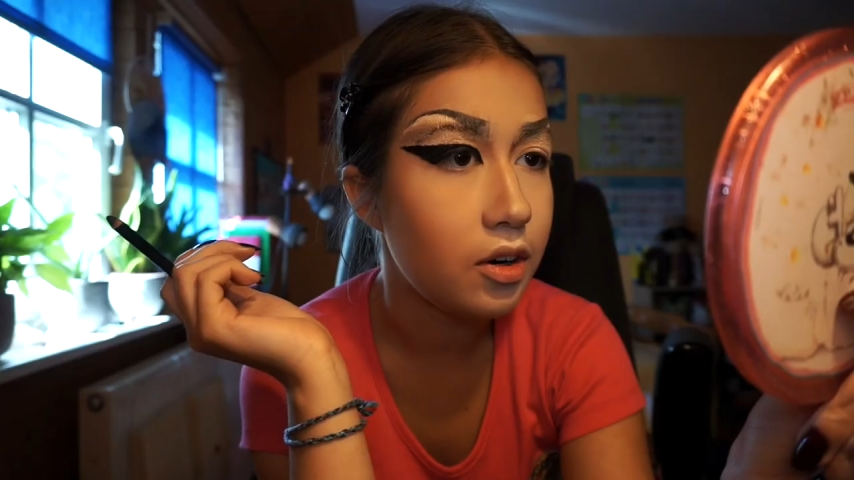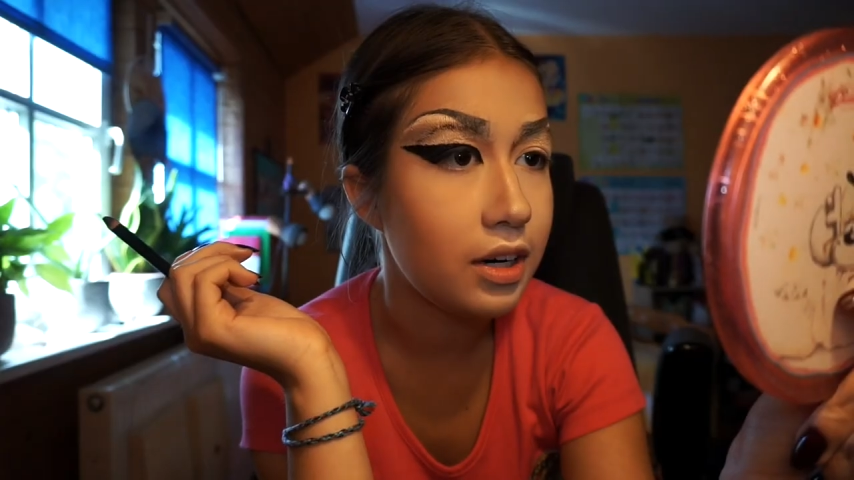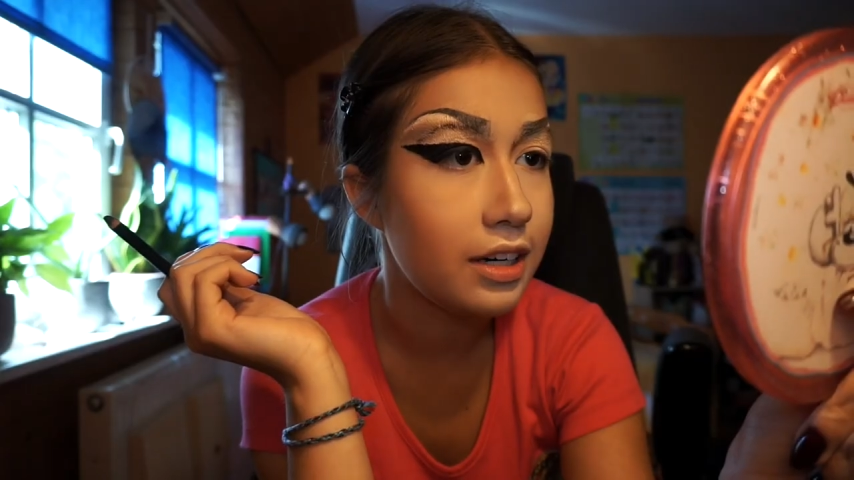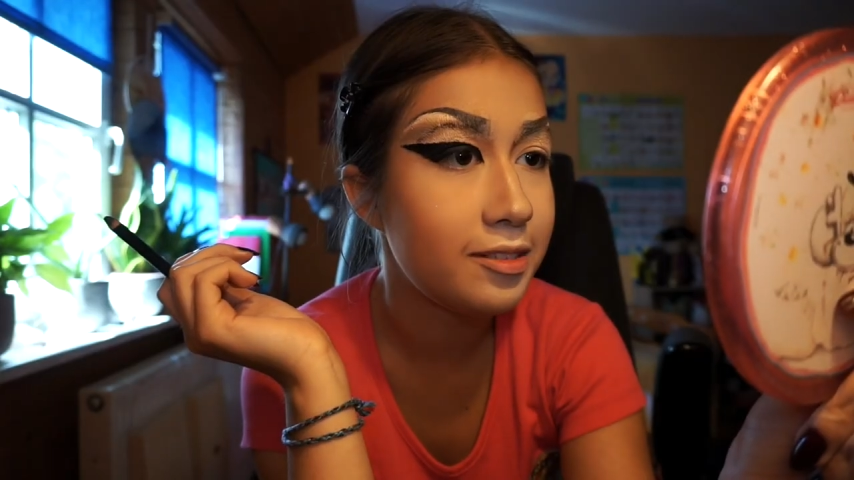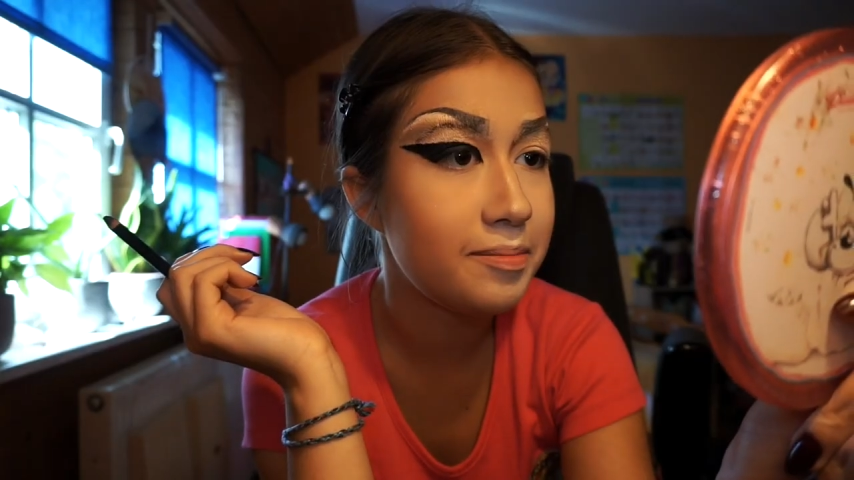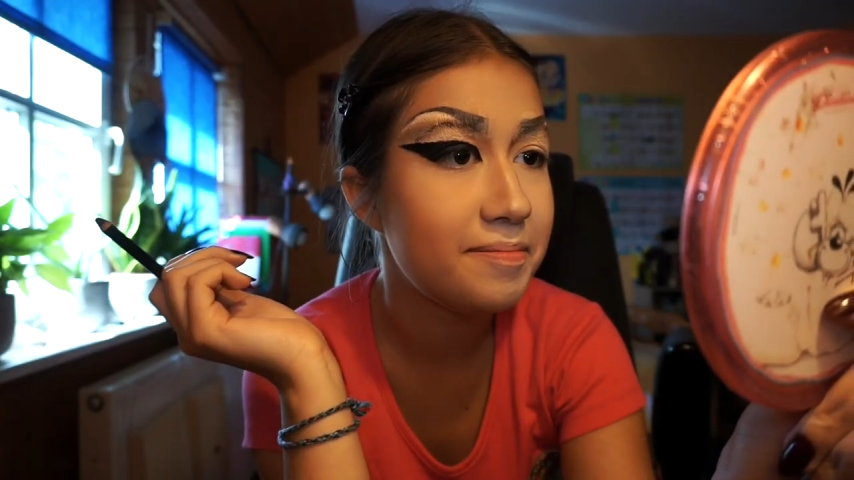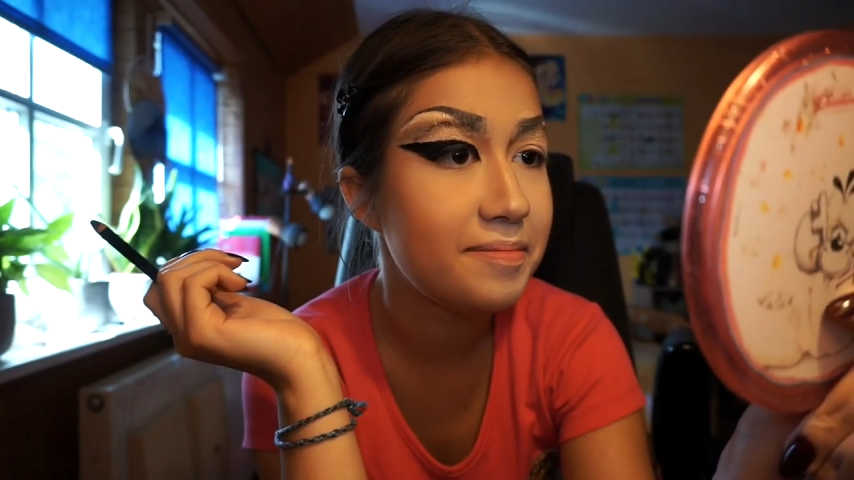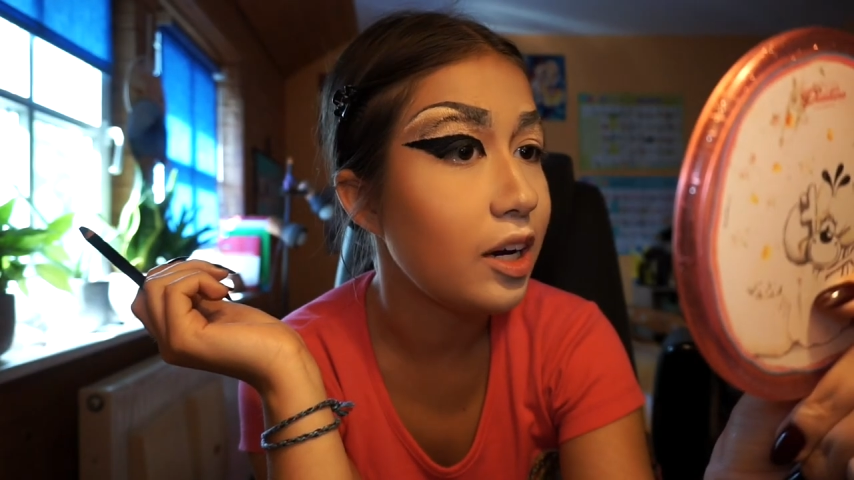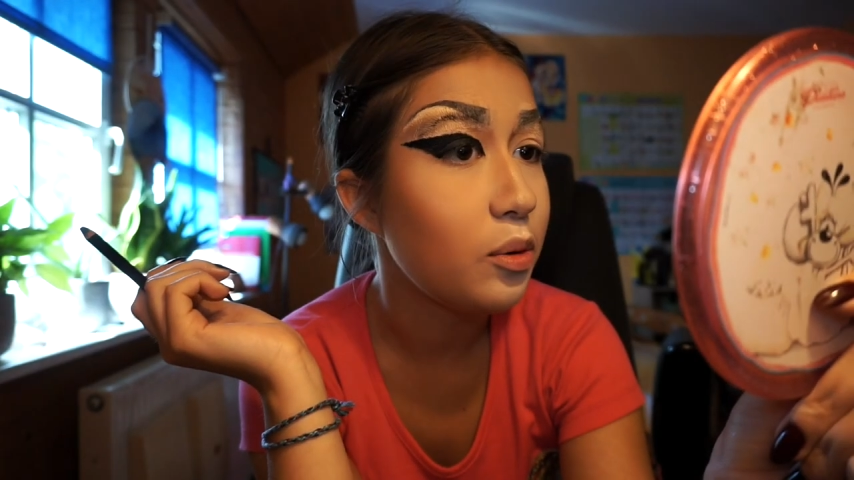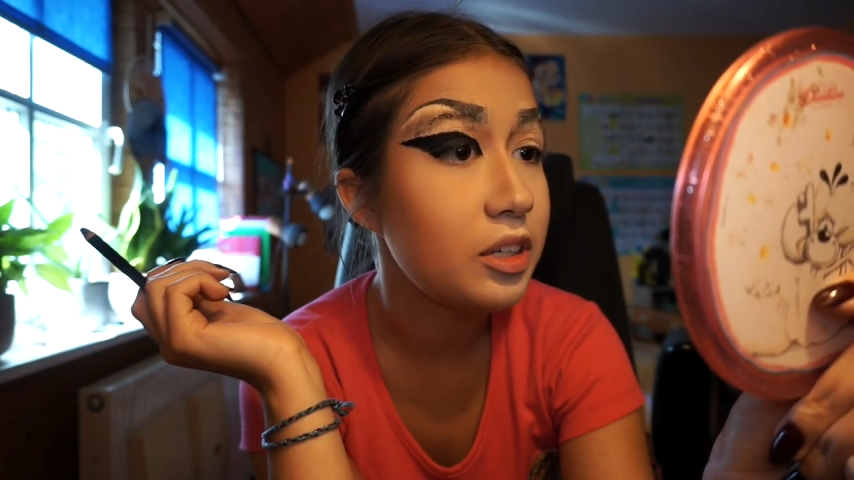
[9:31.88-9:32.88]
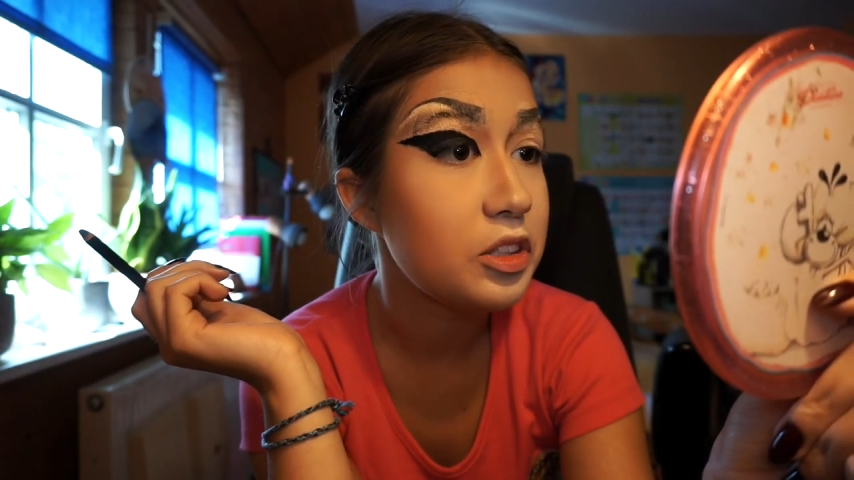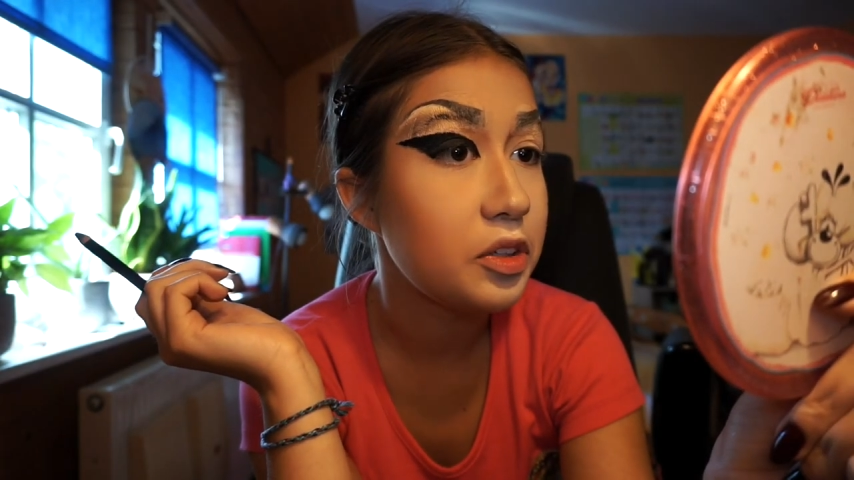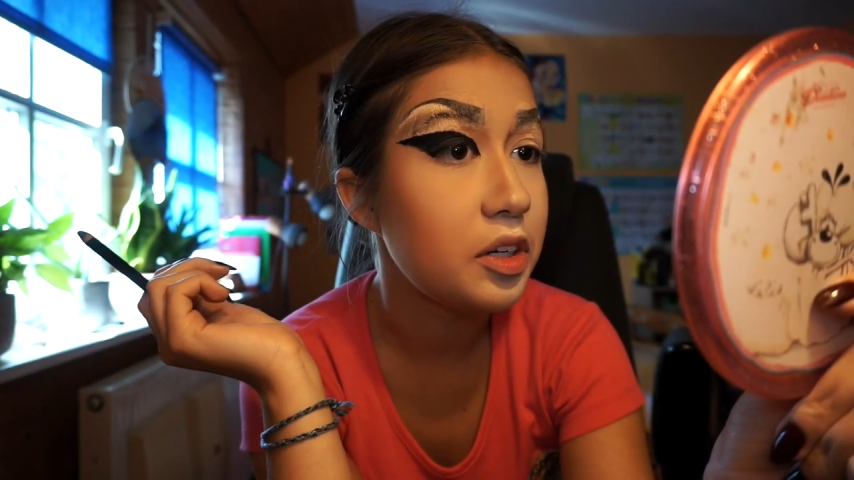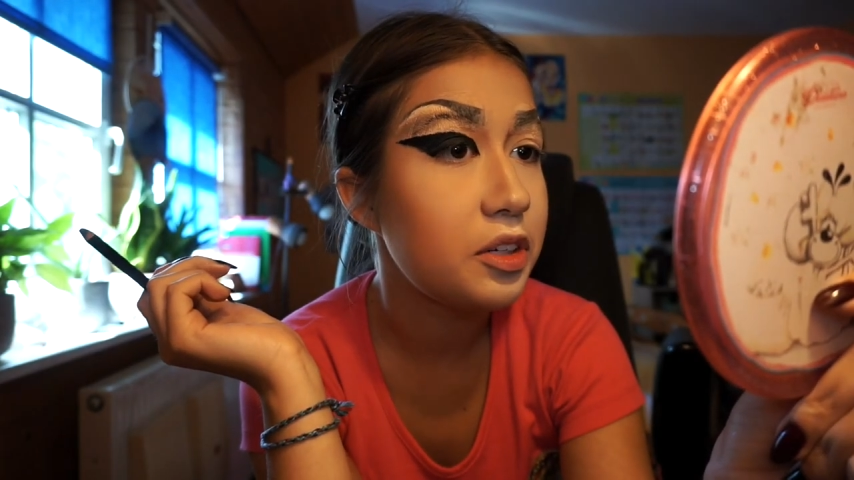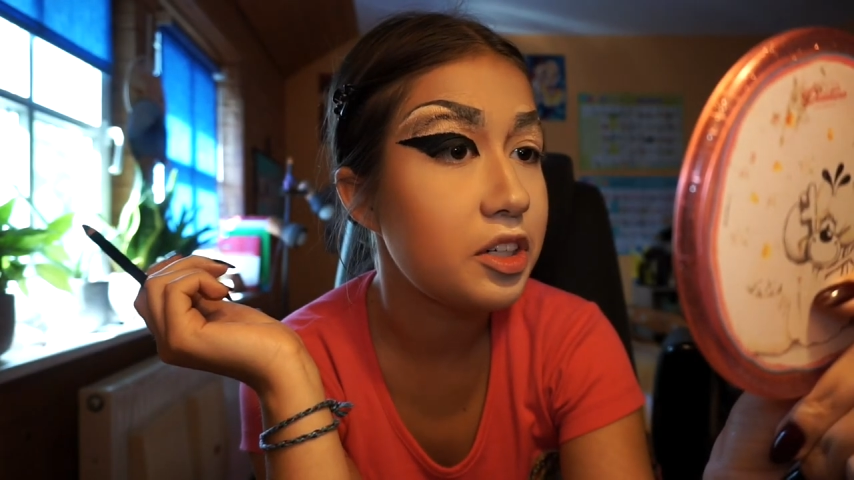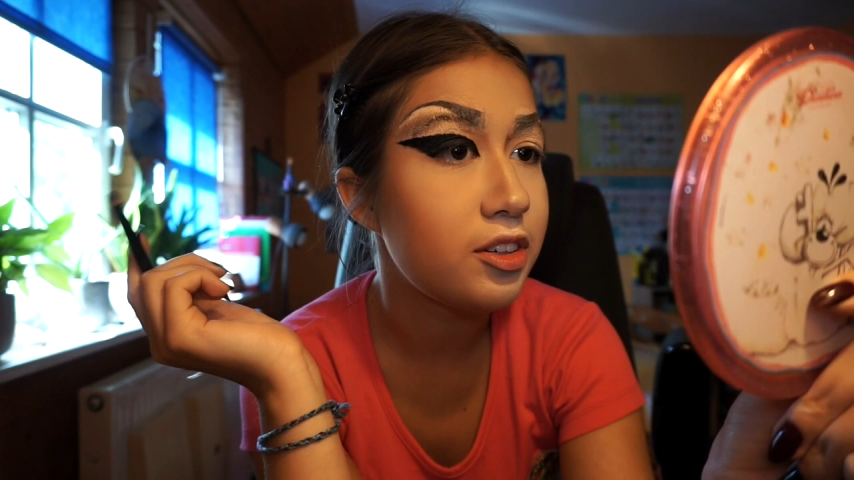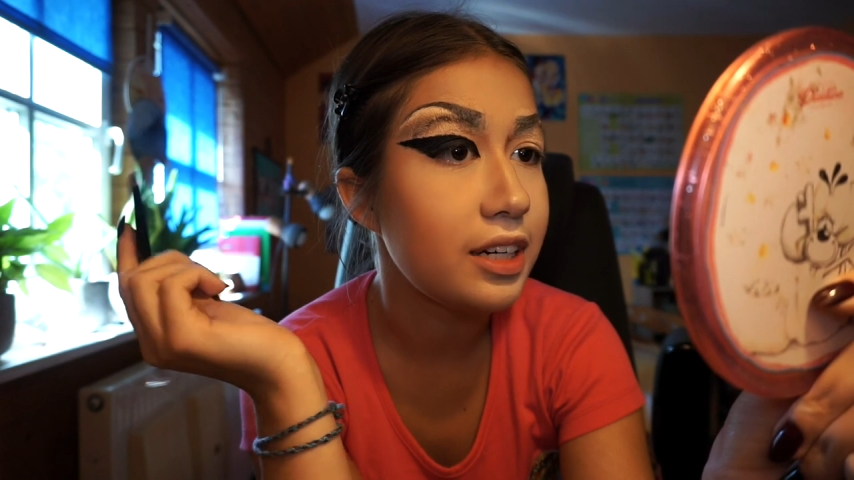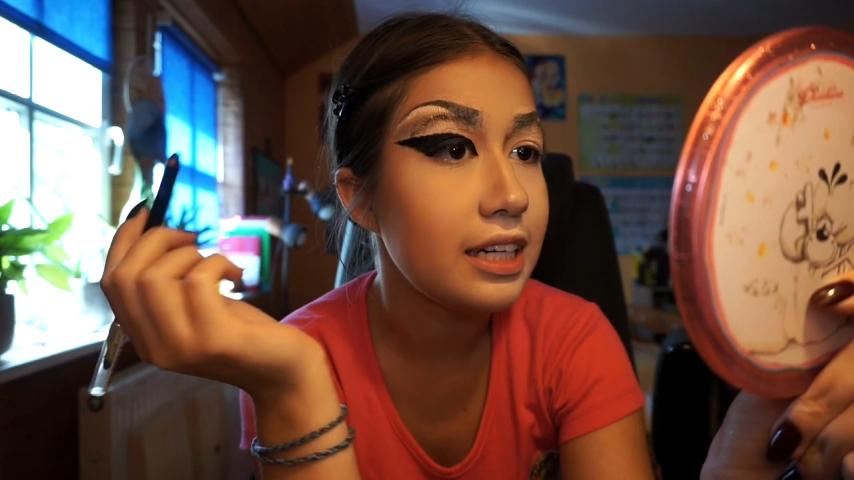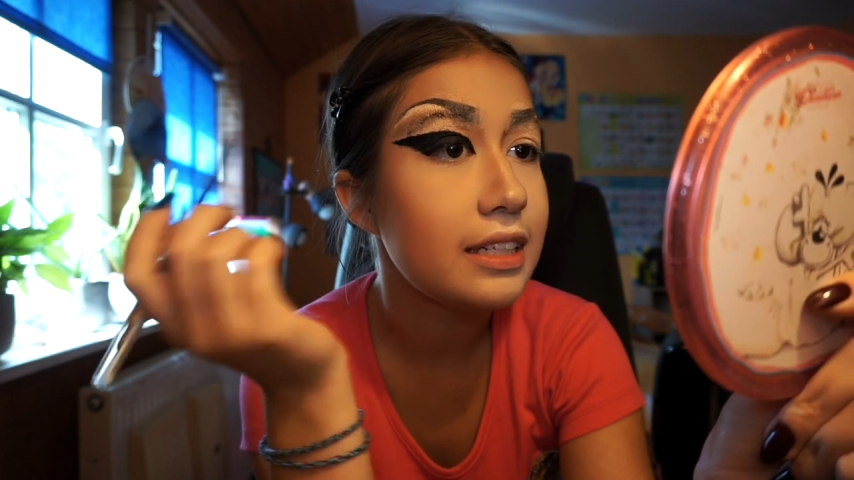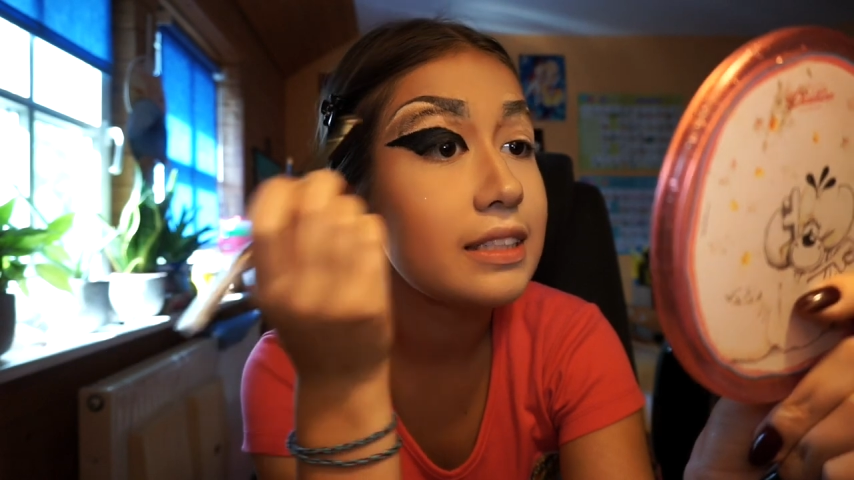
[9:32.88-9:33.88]
Alright, I want to try to
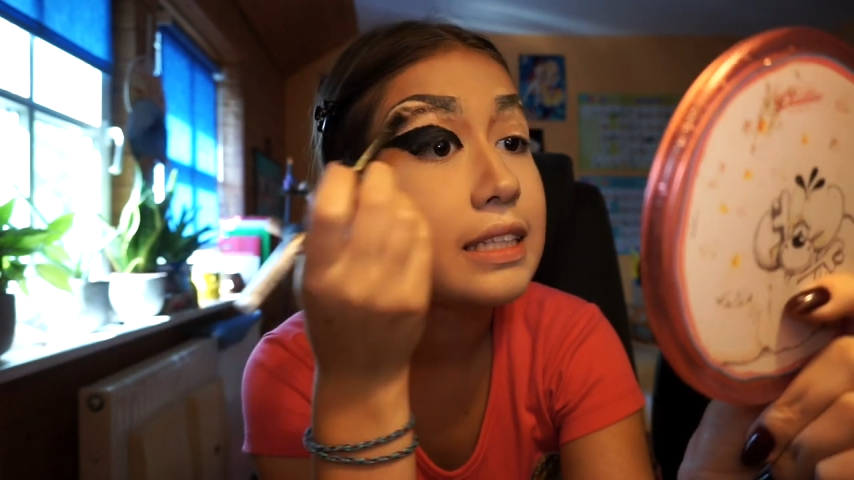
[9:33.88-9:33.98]
recreate